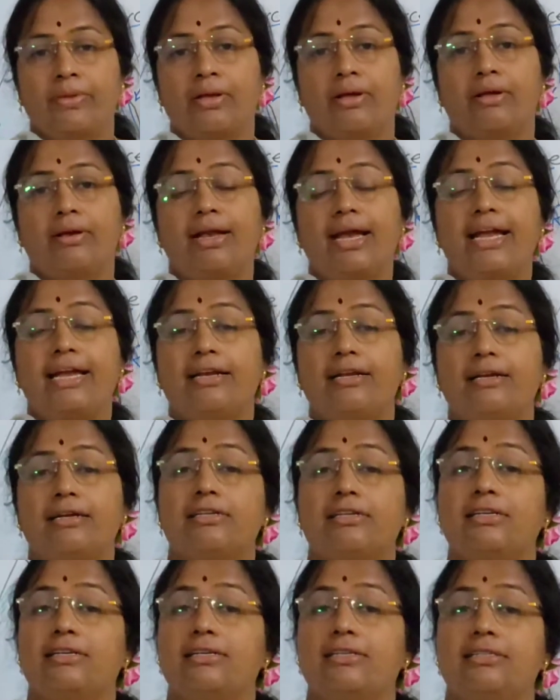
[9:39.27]
Right?
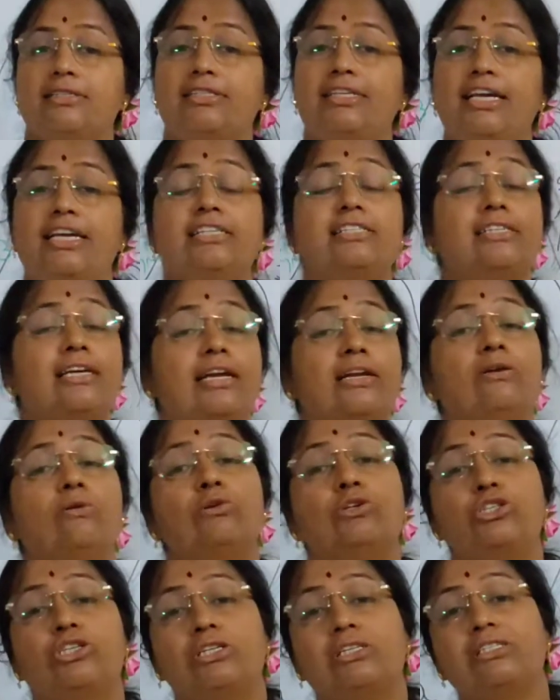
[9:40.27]
Seas and
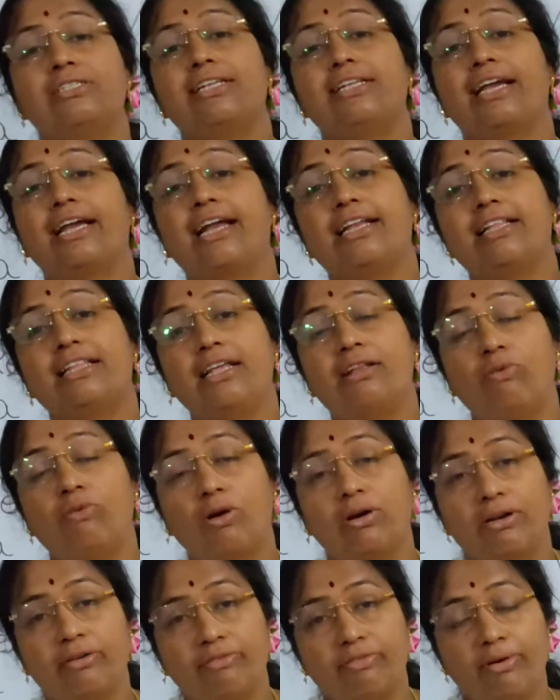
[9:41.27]
oceans, they get their
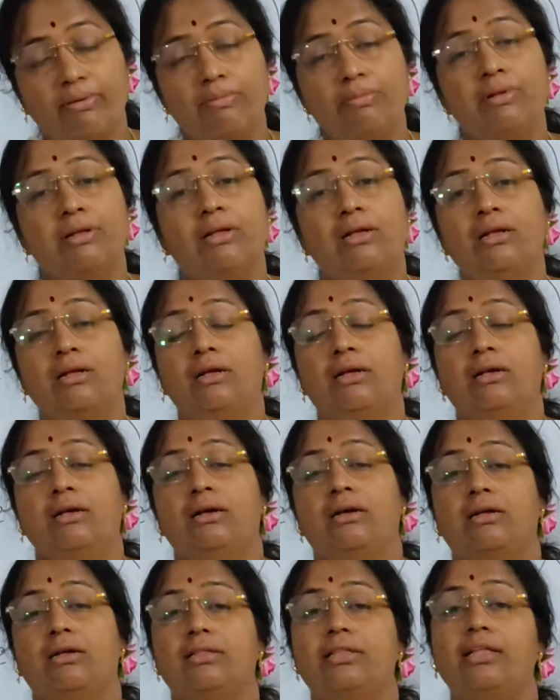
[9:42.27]
water from
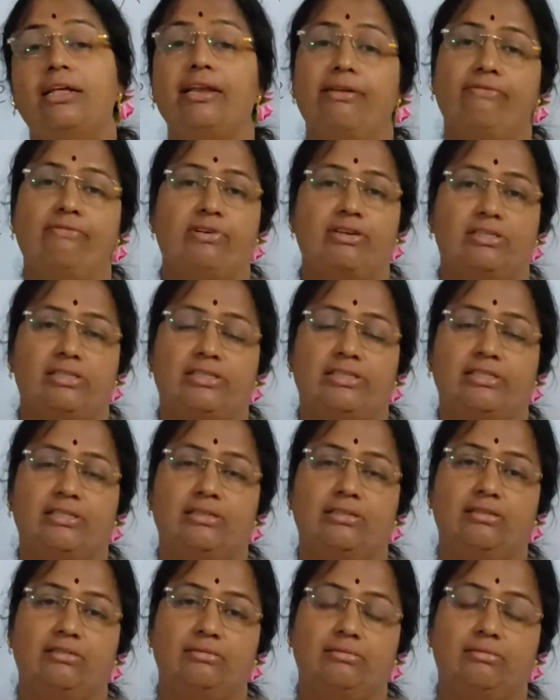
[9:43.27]
the
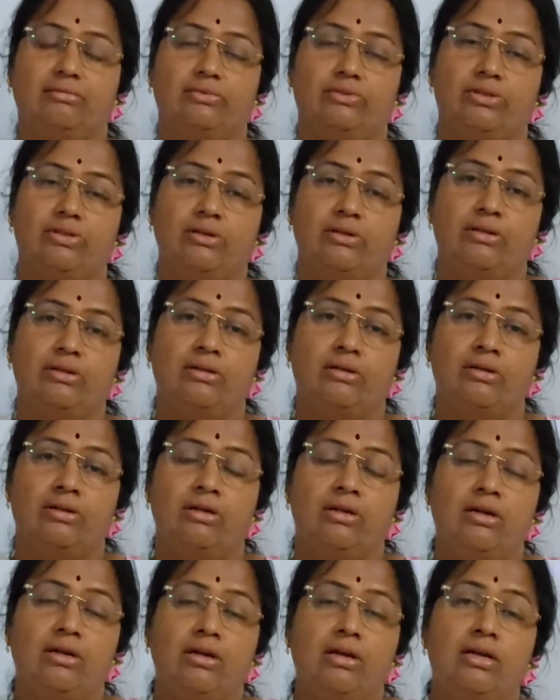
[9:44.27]
rivers.
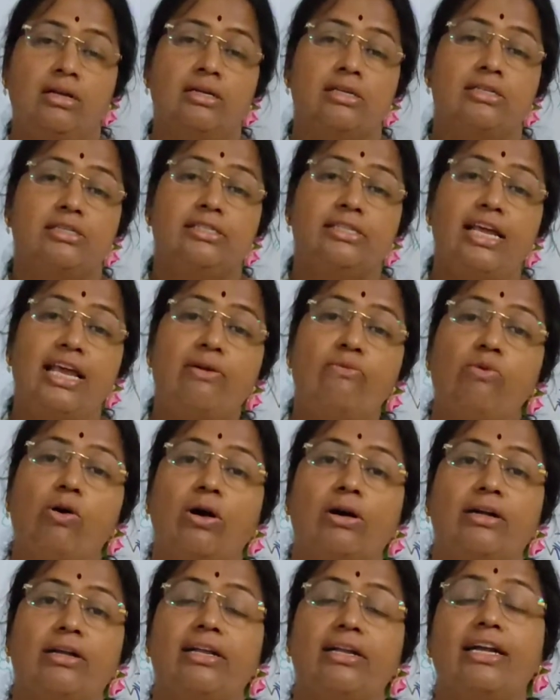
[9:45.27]
Sea
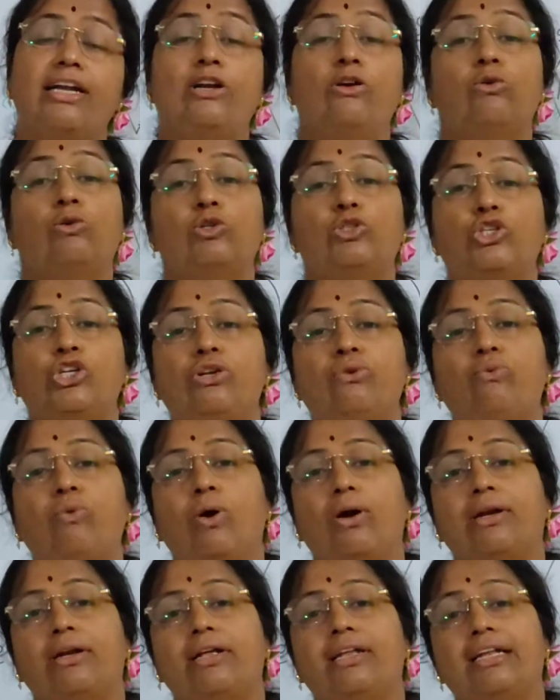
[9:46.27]
water and ocean
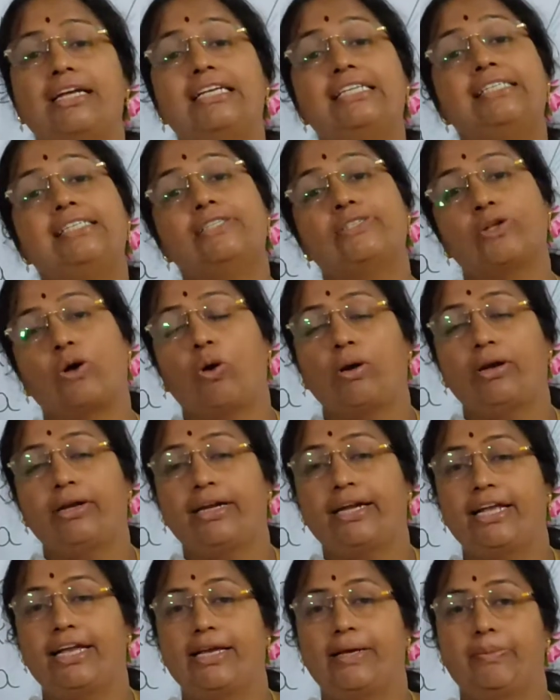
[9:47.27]
water is
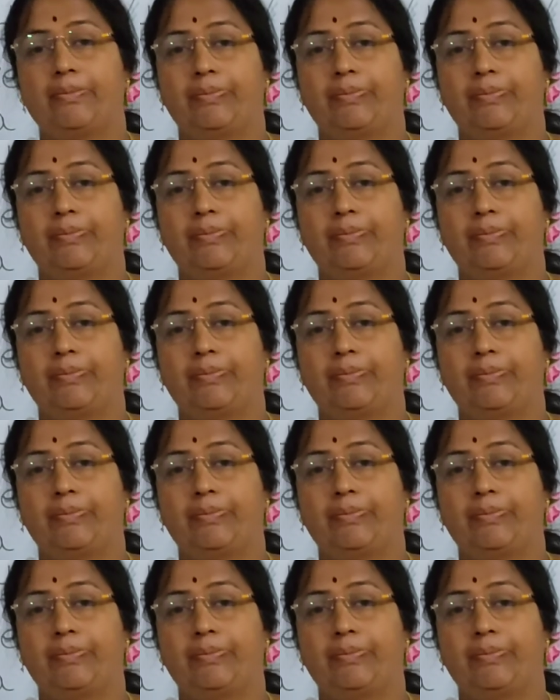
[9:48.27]
salty.